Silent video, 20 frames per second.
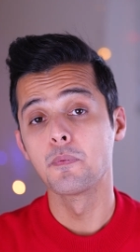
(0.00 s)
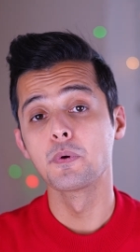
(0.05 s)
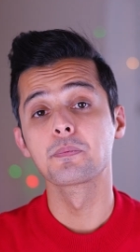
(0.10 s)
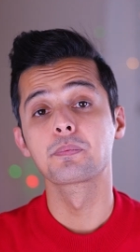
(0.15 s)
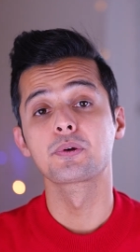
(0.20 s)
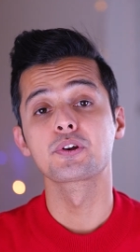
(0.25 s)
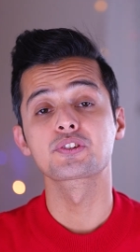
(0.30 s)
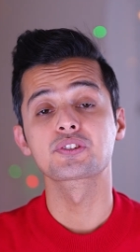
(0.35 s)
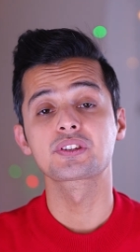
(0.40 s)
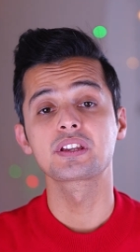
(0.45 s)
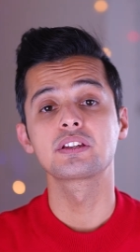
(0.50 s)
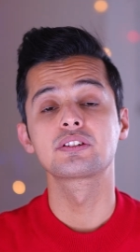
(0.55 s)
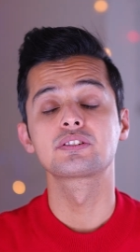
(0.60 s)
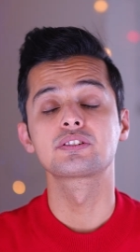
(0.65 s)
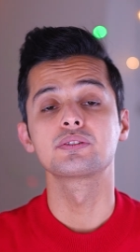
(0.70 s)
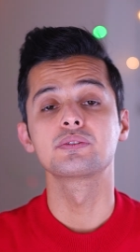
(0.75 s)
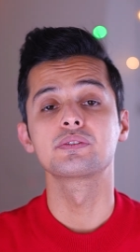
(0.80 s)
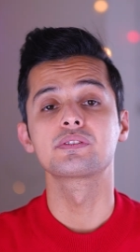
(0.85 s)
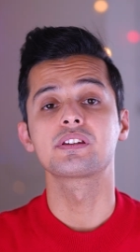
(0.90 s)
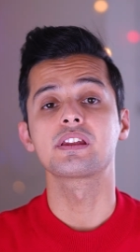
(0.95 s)
we proceed
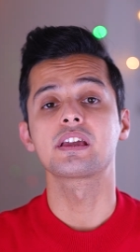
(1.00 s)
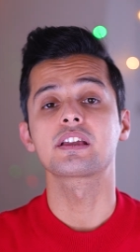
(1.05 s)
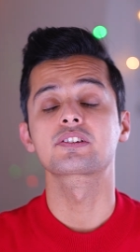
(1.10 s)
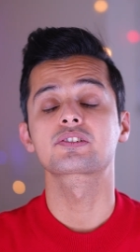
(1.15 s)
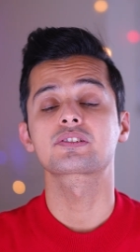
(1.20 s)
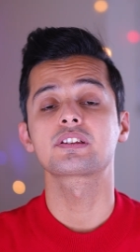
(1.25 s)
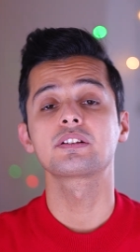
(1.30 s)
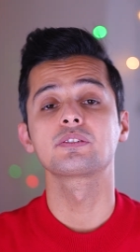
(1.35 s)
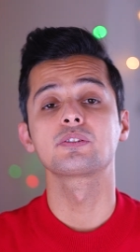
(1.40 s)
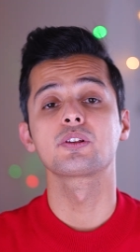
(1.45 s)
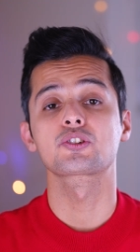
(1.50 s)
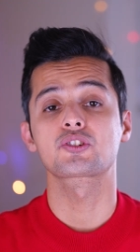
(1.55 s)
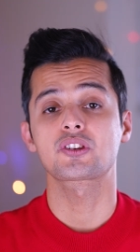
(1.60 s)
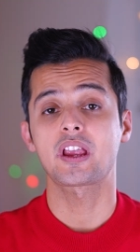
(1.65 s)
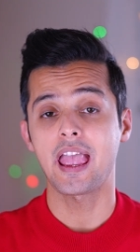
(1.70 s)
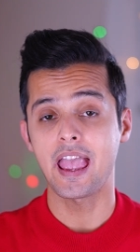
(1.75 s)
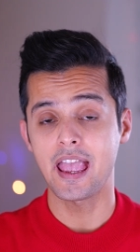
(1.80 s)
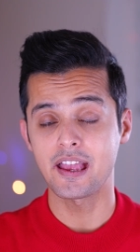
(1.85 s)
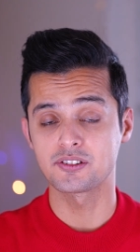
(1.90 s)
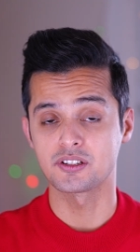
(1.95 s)
to the next English
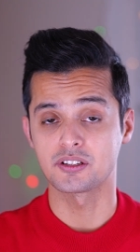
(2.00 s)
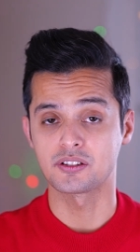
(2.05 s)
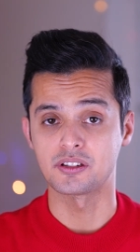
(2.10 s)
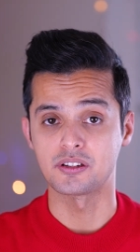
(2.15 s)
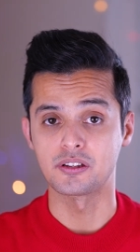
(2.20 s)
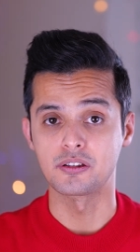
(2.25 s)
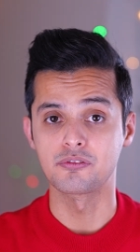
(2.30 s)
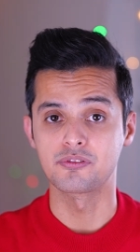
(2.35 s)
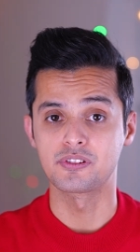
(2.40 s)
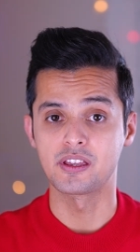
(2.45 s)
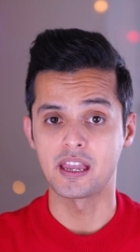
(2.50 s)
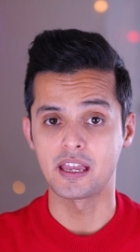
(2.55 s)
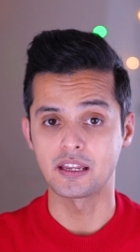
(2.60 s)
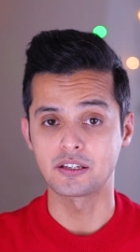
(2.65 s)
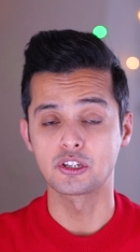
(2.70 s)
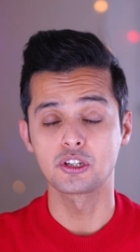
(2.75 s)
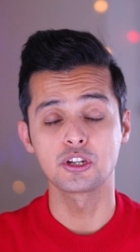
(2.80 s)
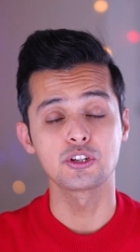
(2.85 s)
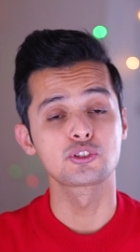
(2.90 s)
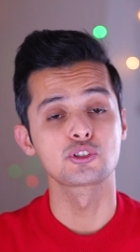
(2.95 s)
adjective
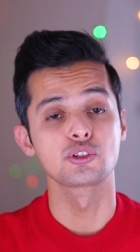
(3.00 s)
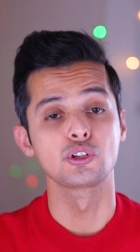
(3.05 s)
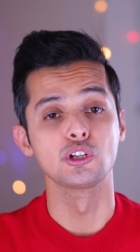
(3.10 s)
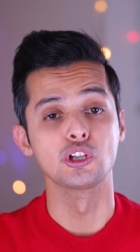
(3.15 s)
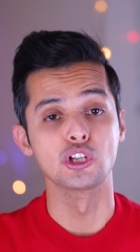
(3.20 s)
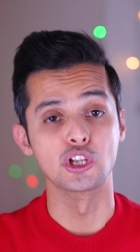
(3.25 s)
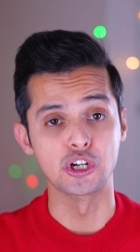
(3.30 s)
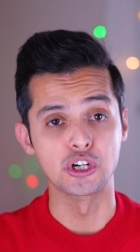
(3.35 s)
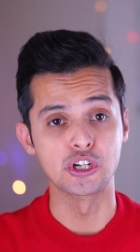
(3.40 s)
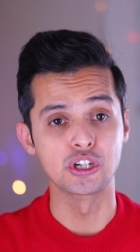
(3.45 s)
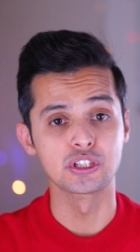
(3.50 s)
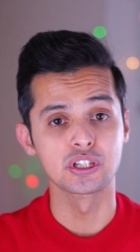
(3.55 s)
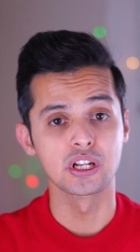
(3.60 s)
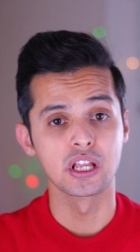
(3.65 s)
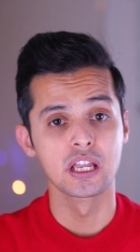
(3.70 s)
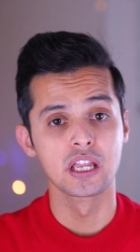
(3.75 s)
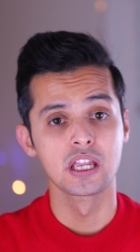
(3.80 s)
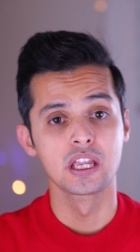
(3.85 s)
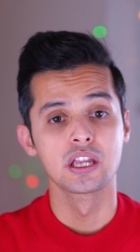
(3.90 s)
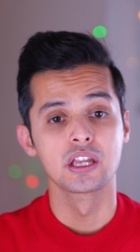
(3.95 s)
that you need to
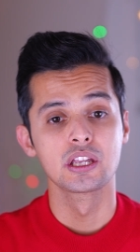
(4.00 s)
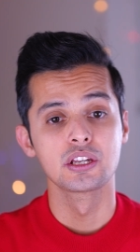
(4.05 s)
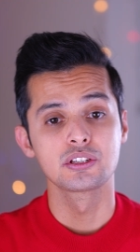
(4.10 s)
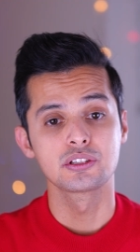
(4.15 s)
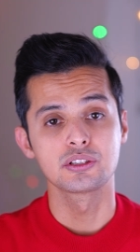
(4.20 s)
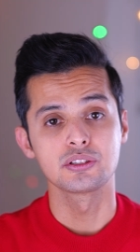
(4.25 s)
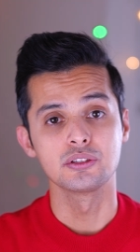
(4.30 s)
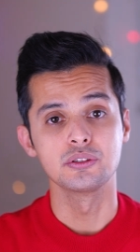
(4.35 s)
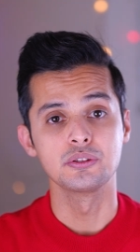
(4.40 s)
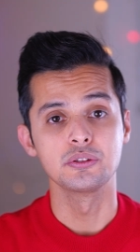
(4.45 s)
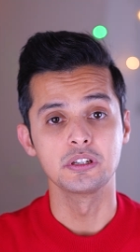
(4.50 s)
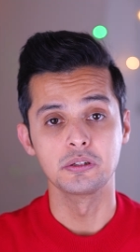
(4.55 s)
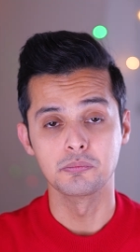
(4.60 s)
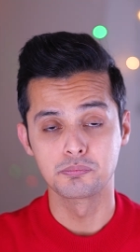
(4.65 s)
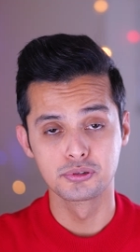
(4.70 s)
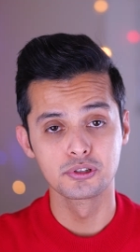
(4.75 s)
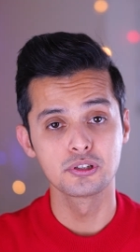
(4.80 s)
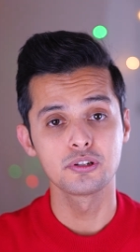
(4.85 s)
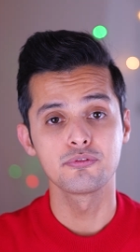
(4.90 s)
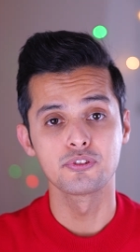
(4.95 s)
learn to
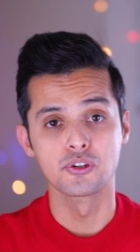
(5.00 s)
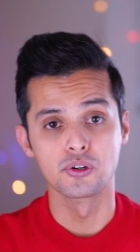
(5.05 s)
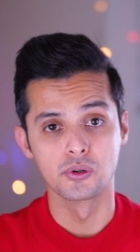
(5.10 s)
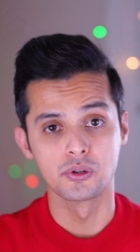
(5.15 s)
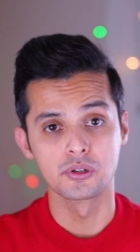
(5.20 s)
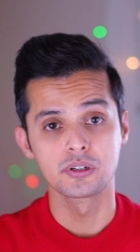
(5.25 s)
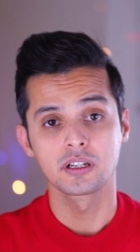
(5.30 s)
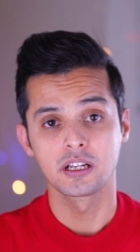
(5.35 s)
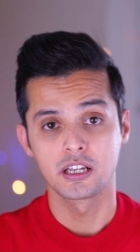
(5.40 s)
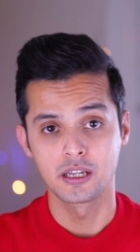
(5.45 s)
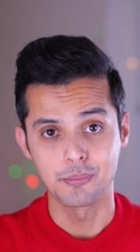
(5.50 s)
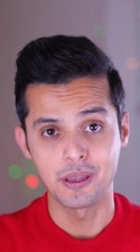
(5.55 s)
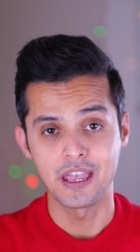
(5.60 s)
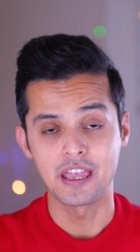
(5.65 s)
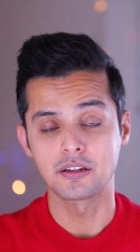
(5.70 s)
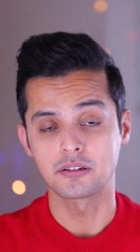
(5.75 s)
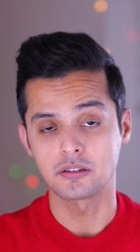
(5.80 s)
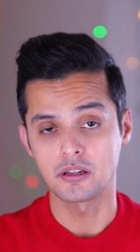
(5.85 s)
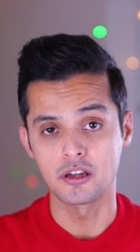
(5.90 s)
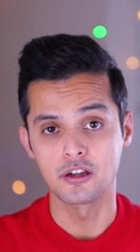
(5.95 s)
improve your
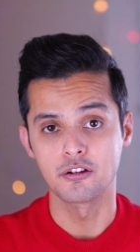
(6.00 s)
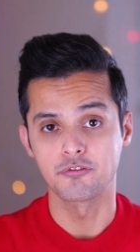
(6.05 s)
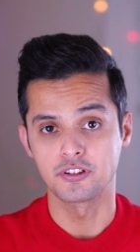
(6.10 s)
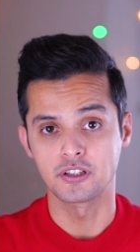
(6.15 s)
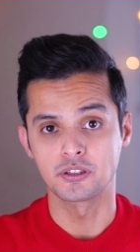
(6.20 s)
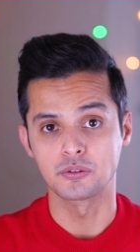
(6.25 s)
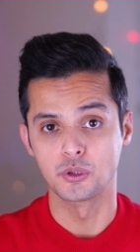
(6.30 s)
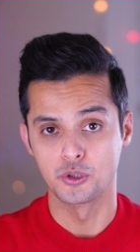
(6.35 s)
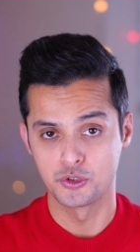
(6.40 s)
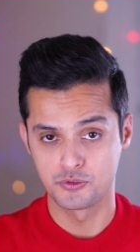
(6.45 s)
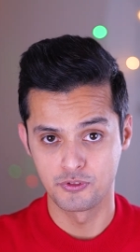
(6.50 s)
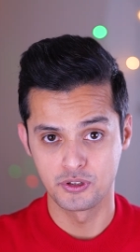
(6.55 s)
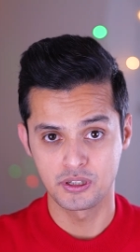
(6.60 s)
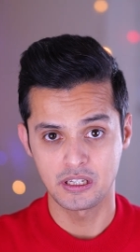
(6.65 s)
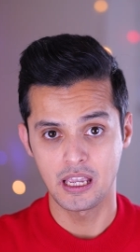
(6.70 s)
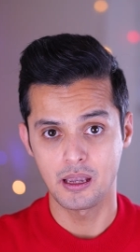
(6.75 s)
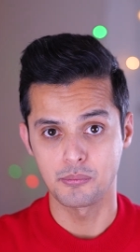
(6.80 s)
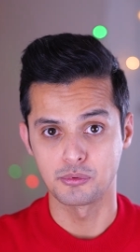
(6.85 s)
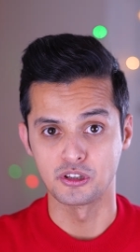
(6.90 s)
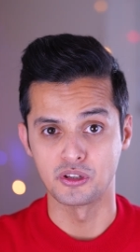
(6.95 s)
command of English
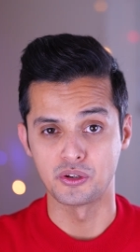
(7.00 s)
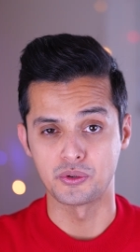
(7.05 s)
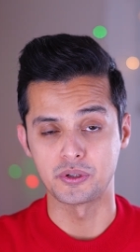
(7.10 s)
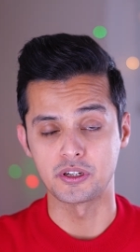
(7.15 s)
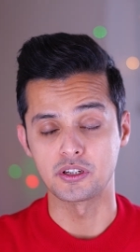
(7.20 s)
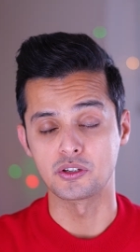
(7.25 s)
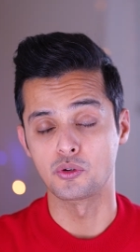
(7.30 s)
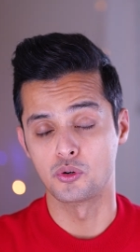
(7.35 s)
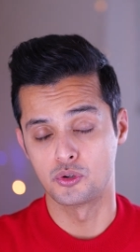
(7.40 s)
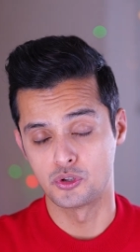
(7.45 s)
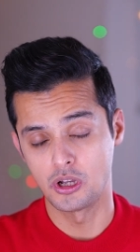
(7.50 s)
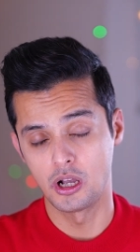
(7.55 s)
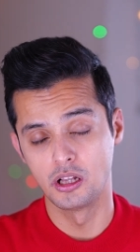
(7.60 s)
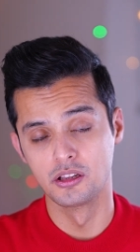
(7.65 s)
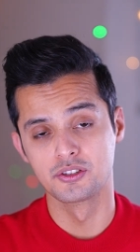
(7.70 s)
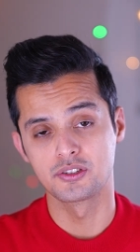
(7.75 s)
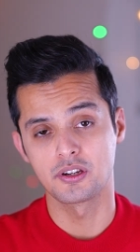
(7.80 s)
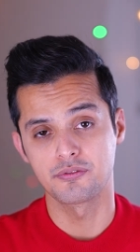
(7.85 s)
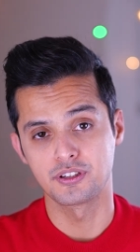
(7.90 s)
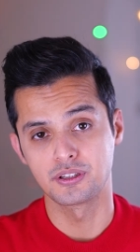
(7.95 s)
vocabulary, your
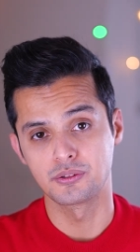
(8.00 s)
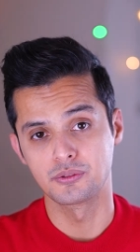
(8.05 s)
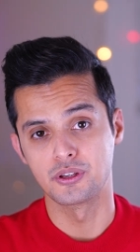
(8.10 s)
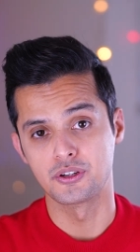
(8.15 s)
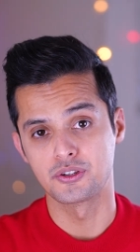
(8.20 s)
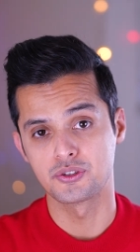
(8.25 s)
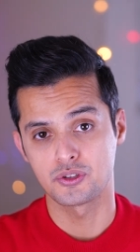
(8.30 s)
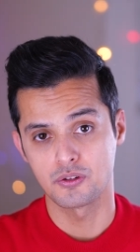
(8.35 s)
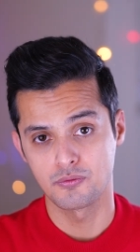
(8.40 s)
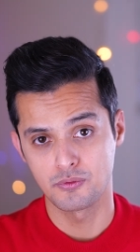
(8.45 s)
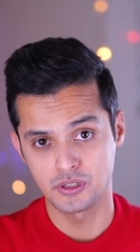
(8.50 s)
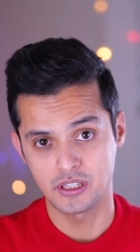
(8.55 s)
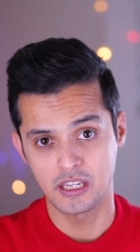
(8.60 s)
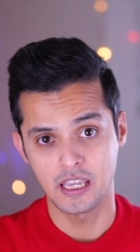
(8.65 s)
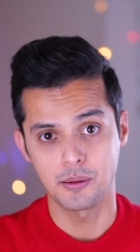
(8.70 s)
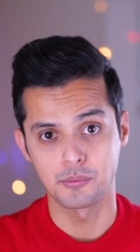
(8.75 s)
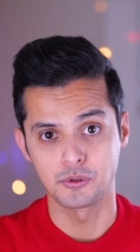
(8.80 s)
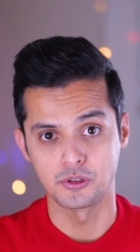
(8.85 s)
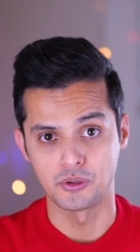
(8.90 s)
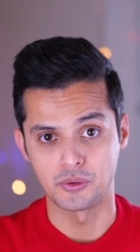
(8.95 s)
knowledge of English
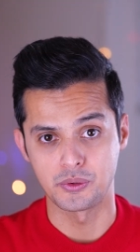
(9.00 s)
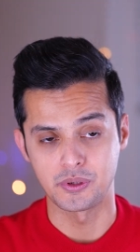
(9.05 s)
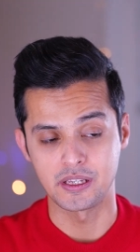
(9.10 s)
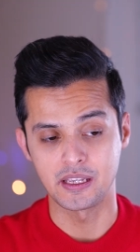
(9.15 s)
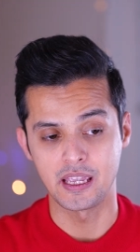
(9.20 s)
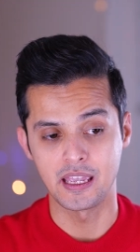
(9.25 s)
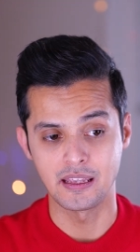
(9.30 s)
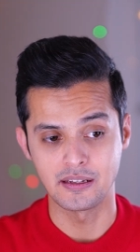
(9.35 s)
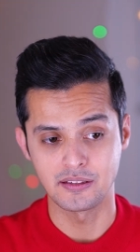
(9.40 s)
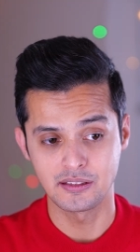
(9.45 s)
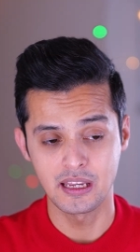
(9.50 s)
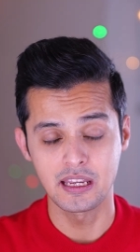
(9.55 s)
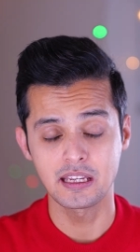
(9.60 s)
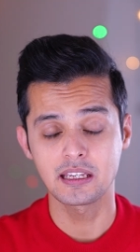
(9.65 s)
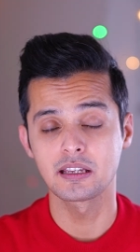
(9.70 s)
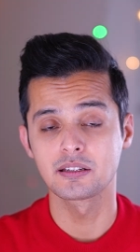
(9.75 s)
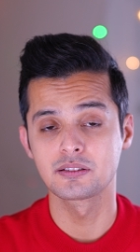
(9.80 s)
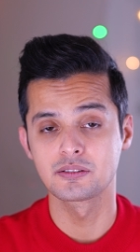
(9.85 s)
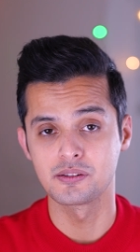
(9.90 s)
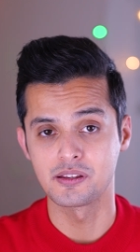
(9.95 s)
vocabulary, and
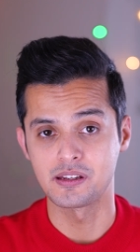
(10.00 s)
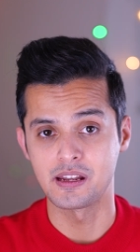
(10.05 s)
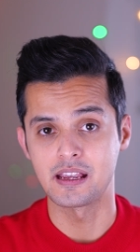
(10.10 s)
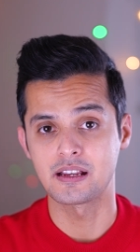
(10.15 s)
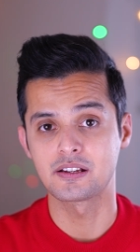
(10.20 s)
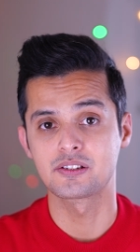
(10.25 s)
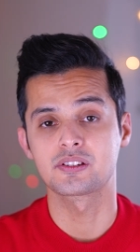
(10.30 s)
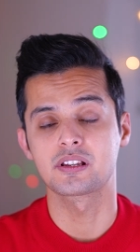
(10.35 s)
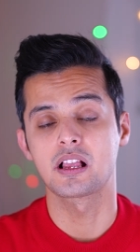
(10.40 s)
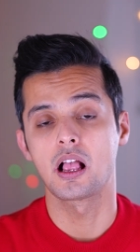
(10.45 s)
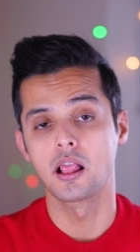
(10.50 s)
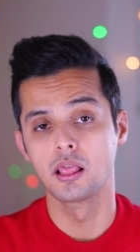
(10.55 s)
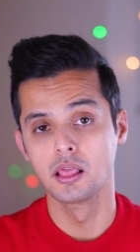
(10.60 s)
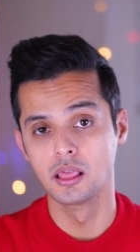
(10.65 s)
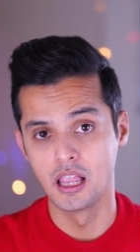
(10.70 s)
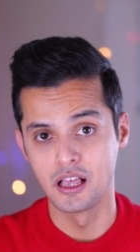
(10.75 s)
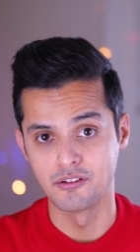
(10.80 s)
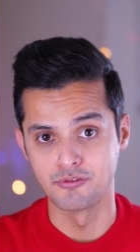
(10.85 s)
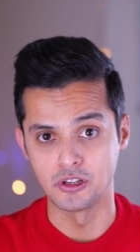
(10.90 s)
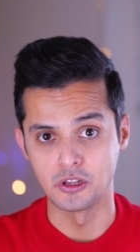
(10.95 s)
take it to the next
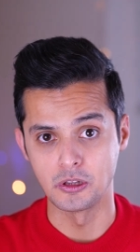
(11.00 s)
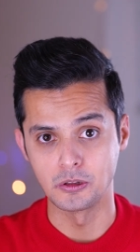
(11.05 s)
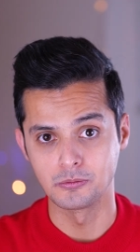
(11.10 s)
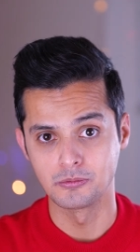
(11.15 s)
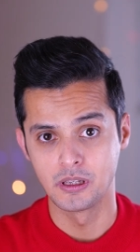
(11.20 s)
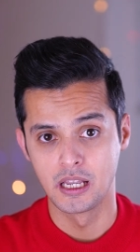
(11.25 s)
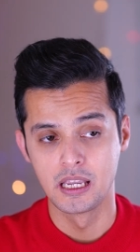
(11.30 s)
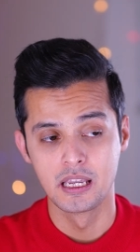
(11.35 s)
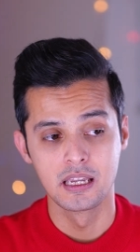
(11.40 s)
level.